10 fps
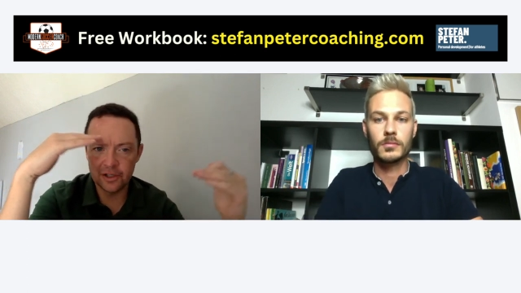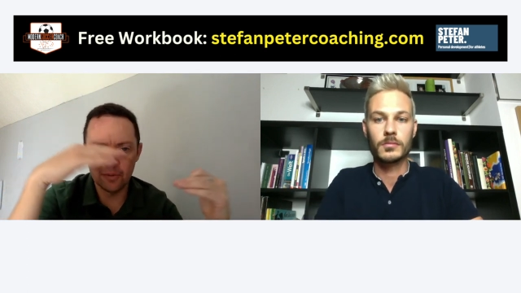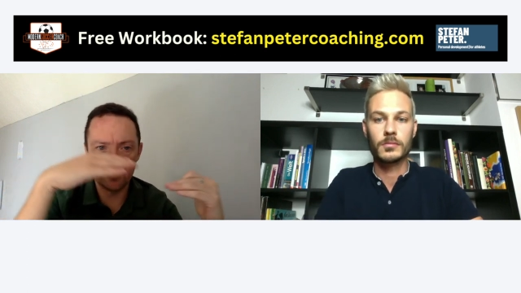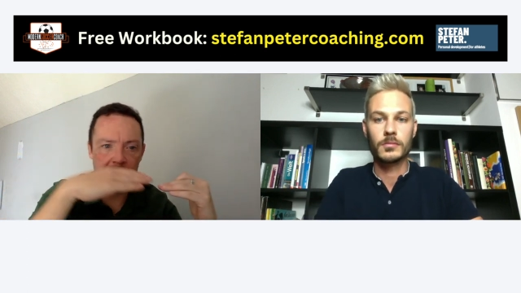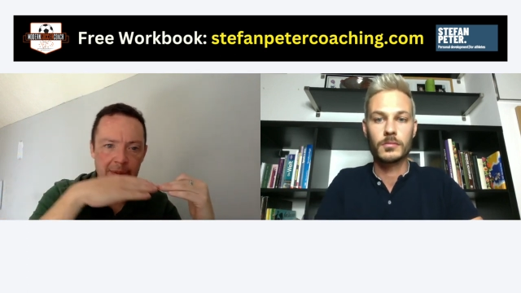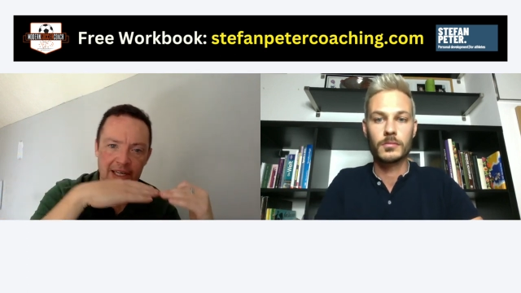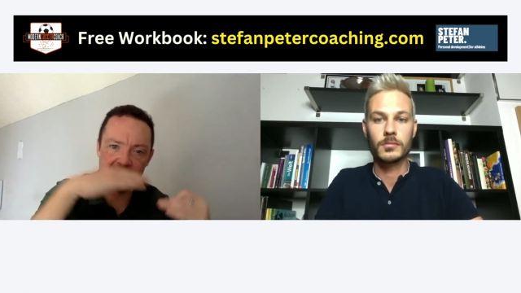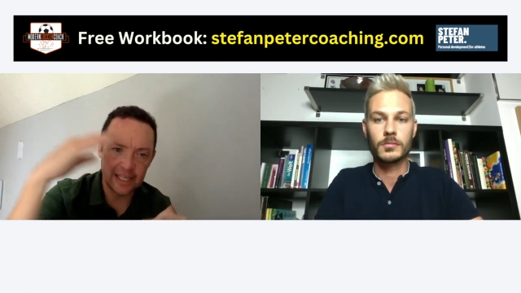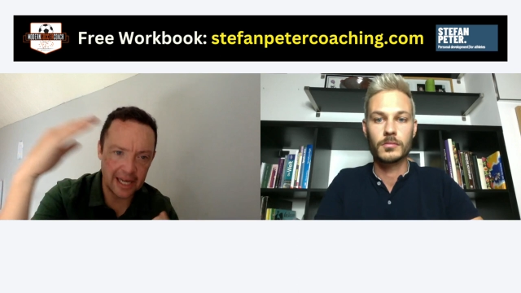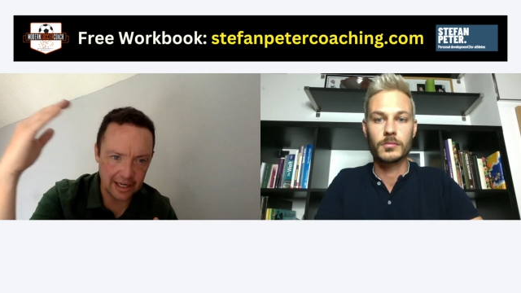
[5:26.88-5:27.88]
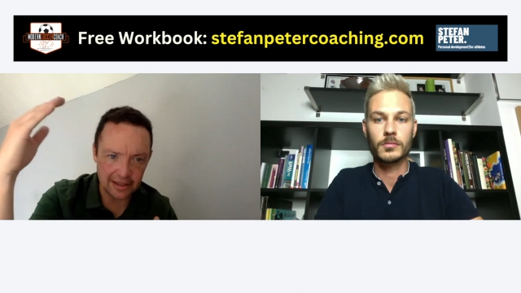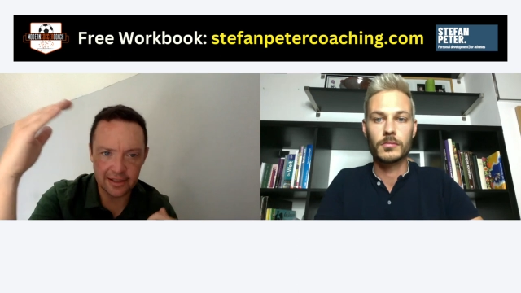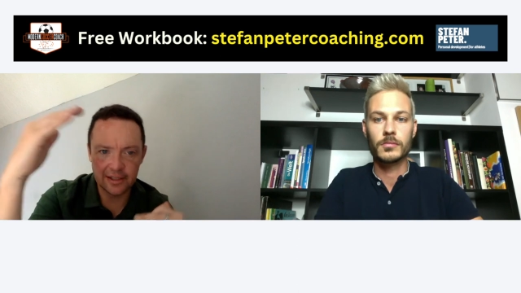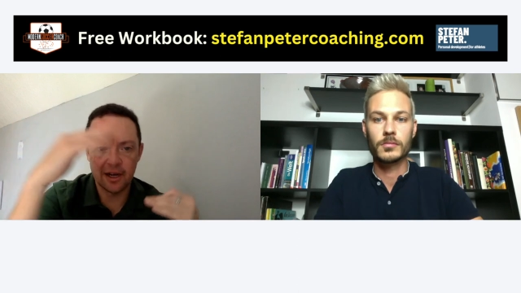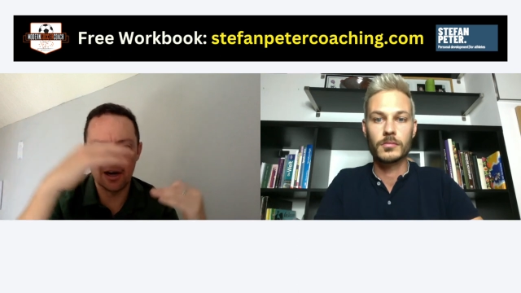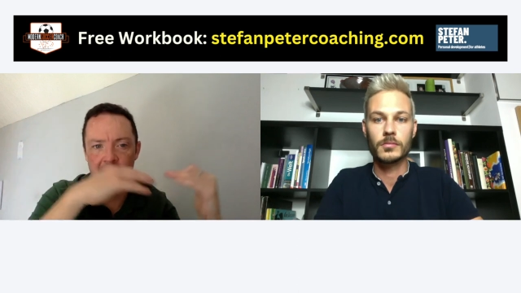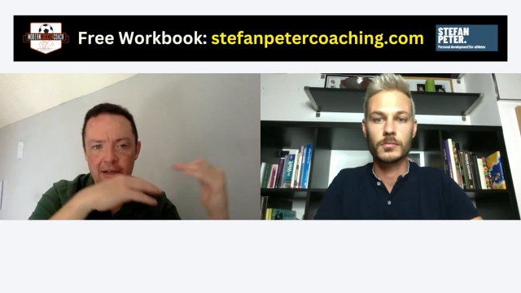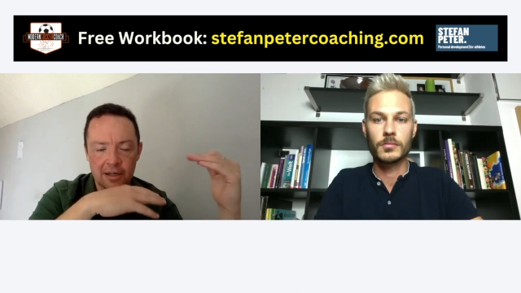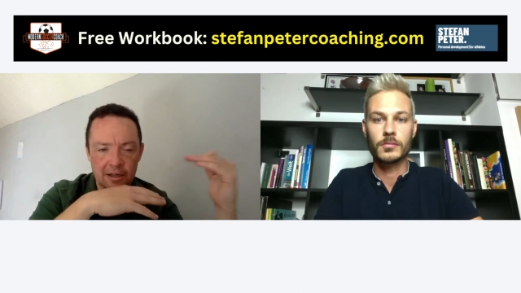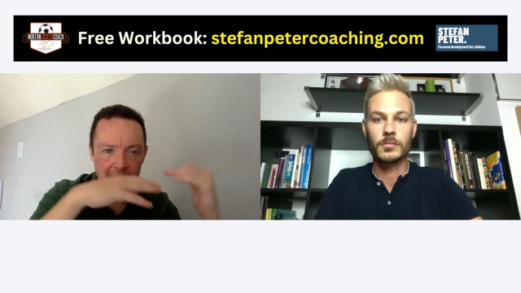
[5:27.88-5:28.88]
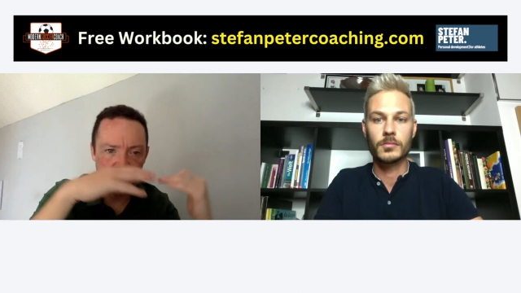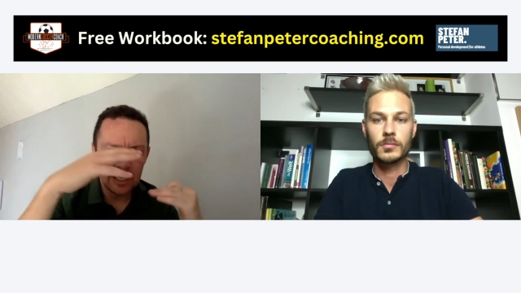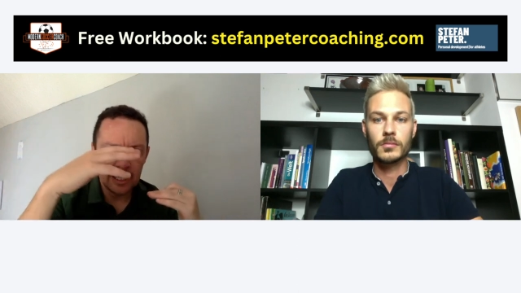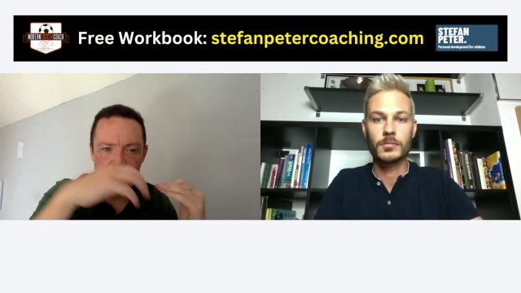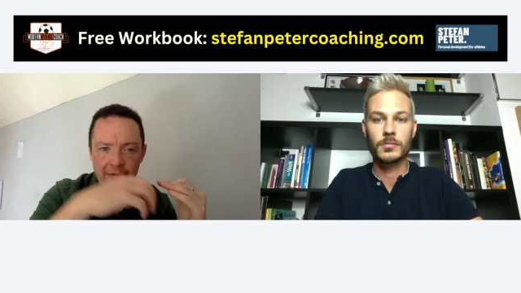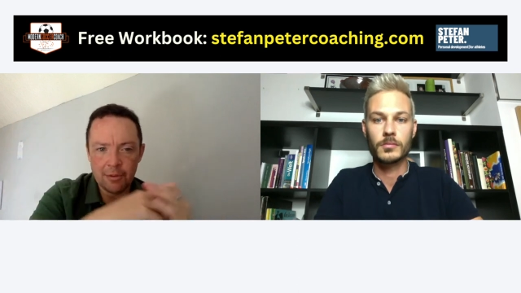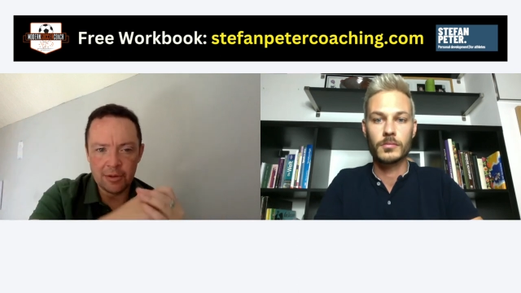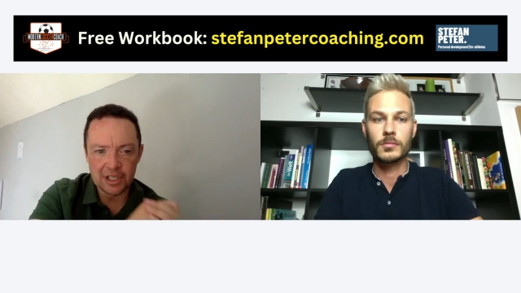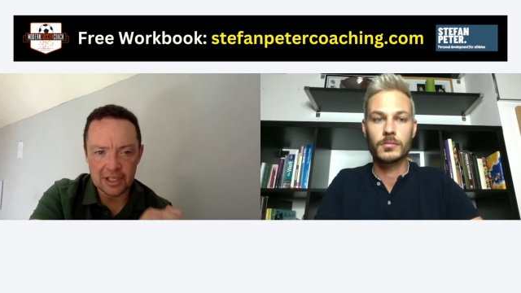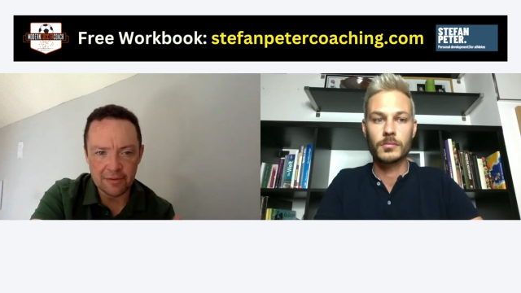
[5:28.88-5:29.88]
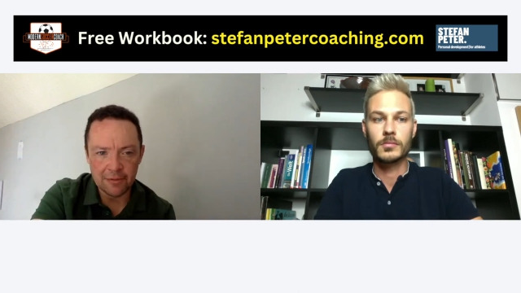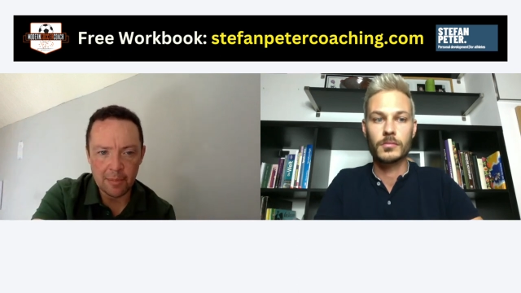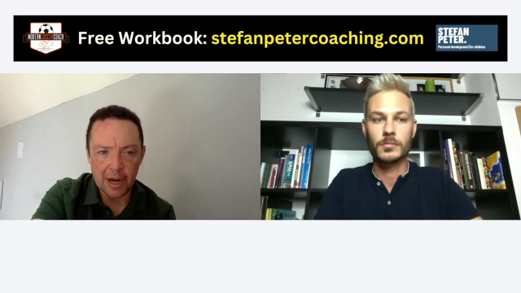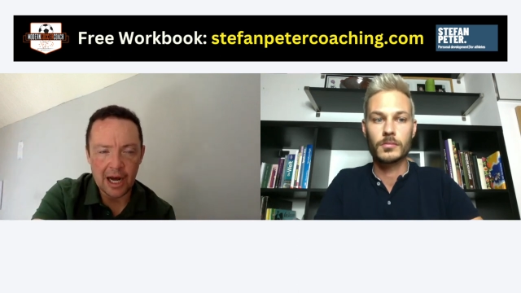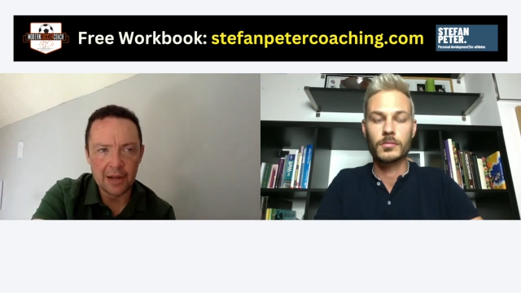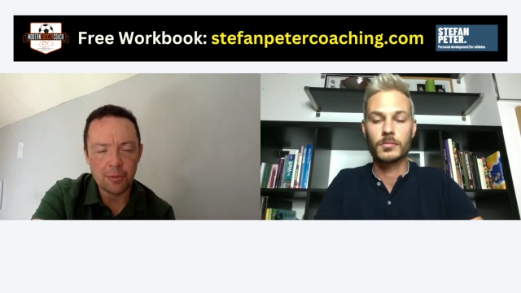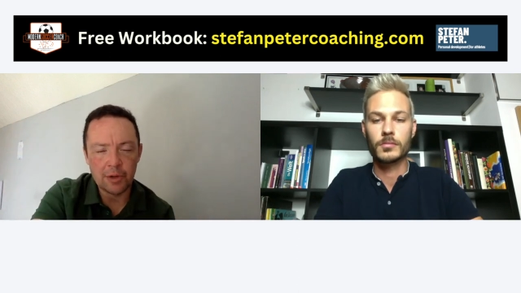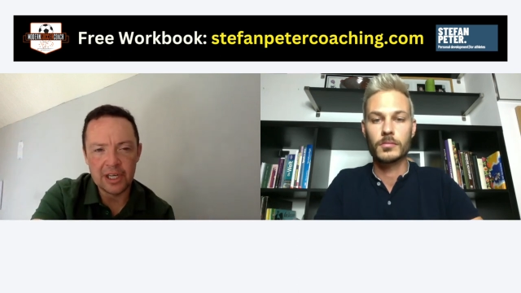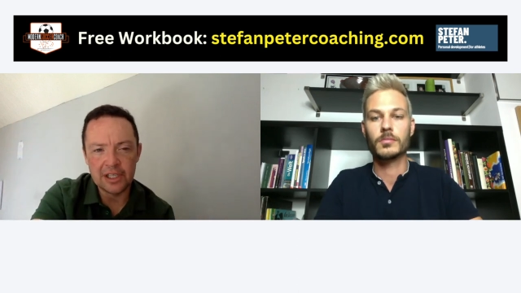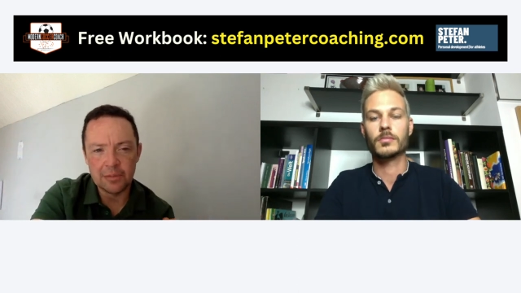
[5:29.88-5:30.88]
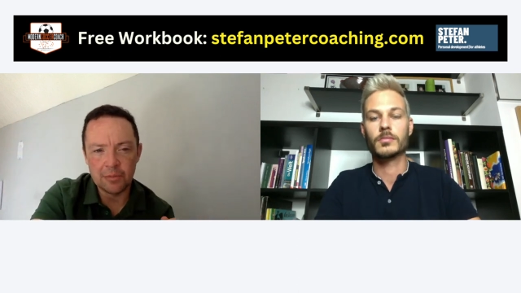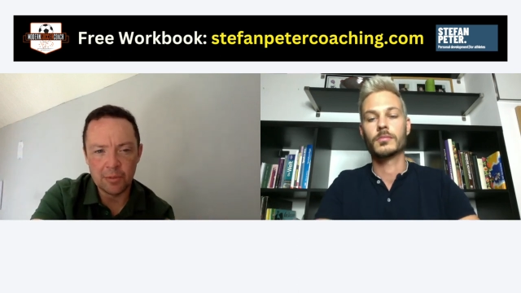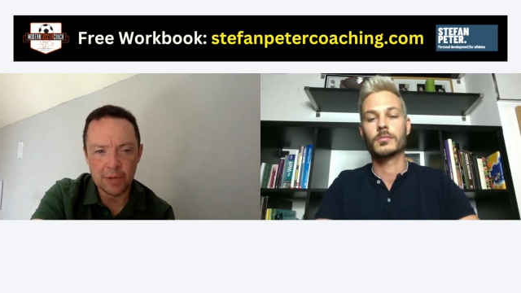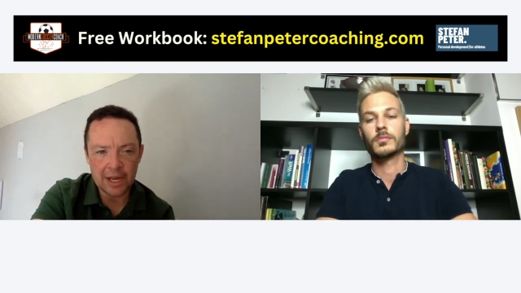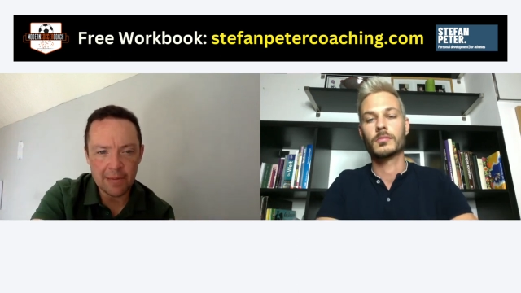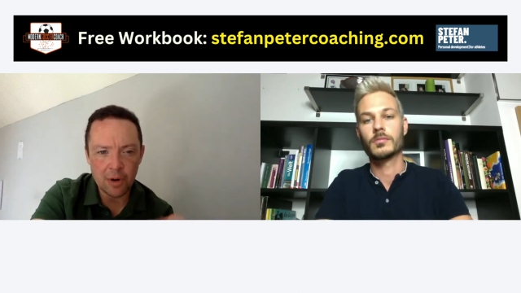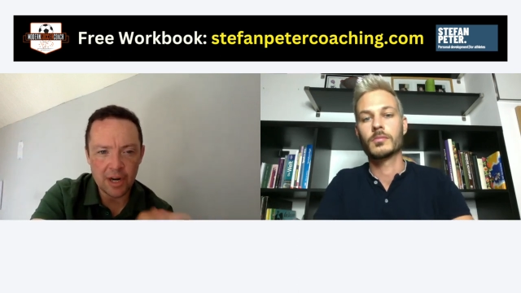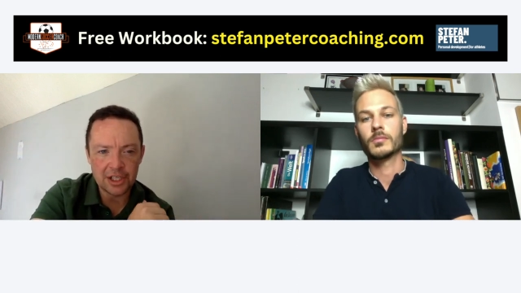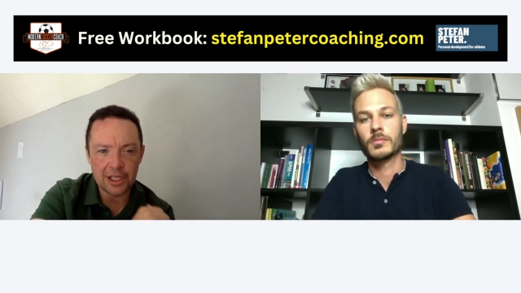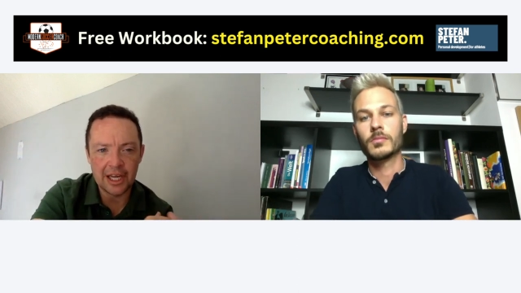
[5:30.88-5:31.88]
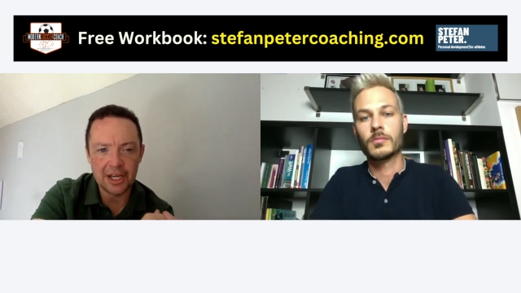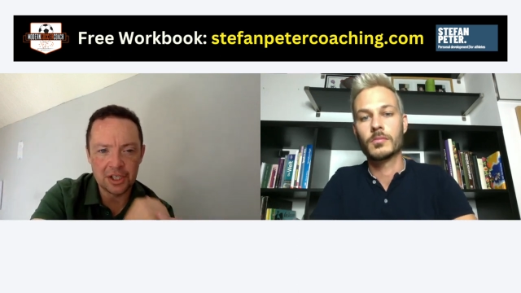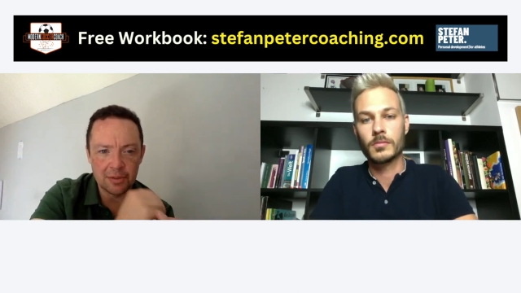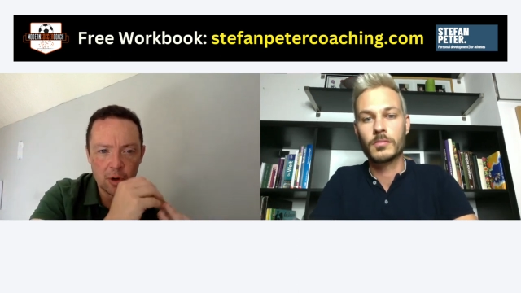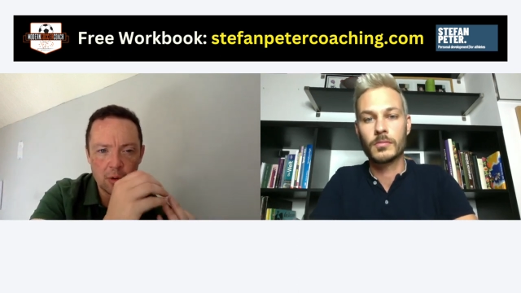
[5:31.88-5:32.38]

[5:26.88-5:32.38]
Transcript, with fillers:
Speaker 1: Some people excel at the start, and and everyone's at different pathways. And we're getting more education, more